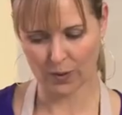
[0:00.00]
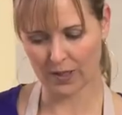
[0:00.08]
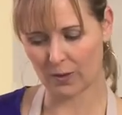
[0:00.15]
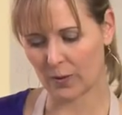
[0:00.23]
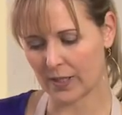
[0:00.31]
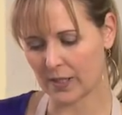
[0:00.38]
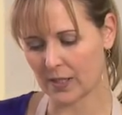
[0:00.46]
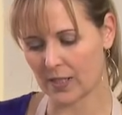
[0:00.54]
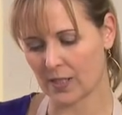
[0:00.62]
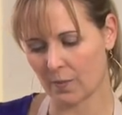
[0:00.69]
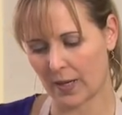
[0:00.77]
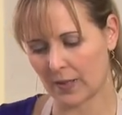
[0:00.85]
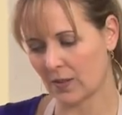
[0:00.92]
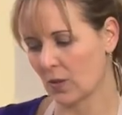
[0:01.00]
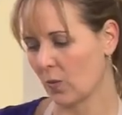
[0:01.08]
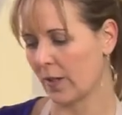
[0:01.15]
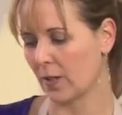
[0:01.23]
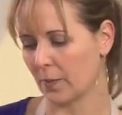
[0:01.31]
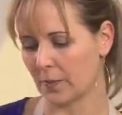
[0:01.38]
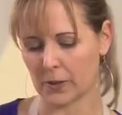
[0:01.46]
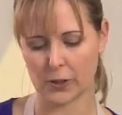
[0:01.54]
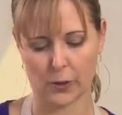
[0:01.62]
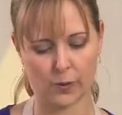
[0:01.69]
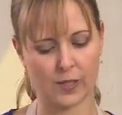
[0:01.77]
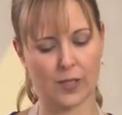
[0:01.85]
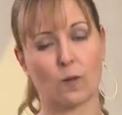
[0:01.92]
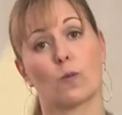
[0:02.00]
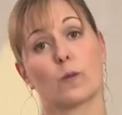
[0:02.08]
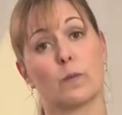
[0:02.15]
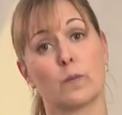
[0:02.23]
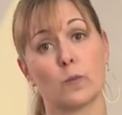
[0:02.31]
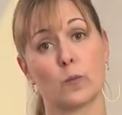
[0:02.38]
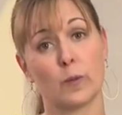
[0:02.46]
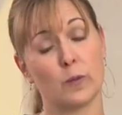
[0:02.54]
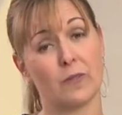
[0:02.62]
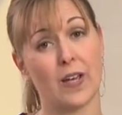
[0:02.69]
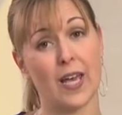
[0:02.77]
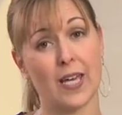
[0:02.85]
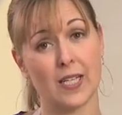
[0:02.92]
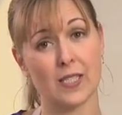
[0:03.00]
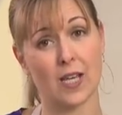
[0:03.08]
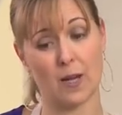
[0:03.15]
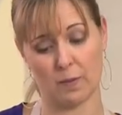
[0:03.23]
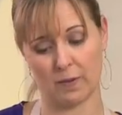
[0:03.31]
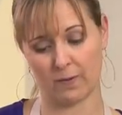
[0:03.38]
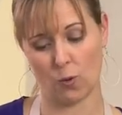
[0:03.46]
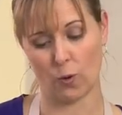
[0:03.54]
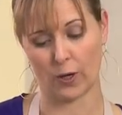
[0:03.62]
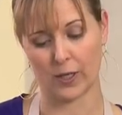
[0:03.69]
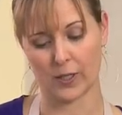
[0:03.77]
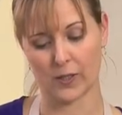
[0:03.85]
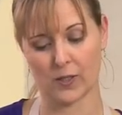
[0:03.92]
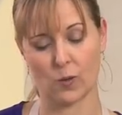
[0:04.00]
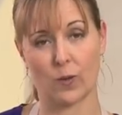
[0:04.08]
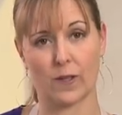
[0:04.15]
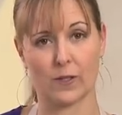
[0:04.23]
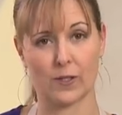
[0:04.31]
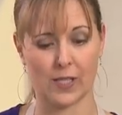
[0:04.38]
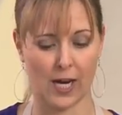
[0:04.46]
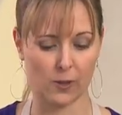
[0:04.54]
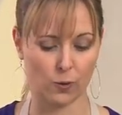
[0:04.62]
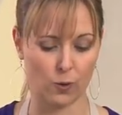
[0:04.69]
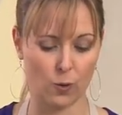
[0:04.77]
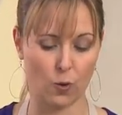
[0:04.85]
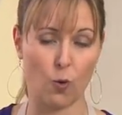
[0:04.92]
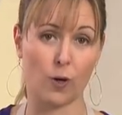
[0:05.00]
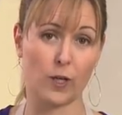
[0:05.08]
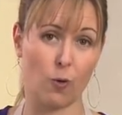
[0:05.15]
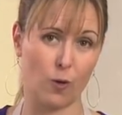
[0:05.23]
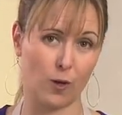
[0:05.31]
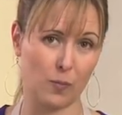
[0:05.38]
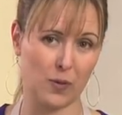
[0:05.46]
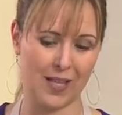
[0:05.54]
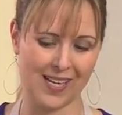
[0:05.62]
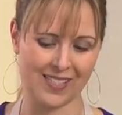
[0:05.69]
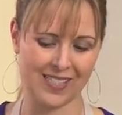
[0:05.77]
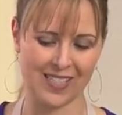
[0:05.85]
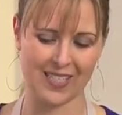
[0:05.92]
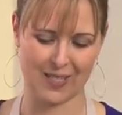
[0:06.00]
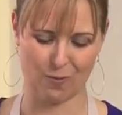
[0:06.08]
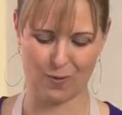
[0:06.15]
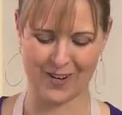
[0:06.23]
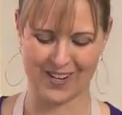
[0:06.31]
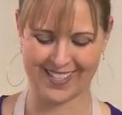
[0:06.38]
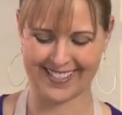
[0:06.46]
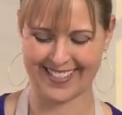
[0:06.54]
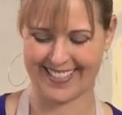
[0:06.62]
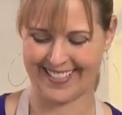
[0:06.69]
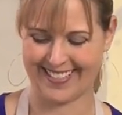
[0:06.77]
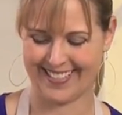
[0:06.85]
One of the greatest things about this wine opener too is that we remove any type of cork. So whether it's actual cork or plastic, it works.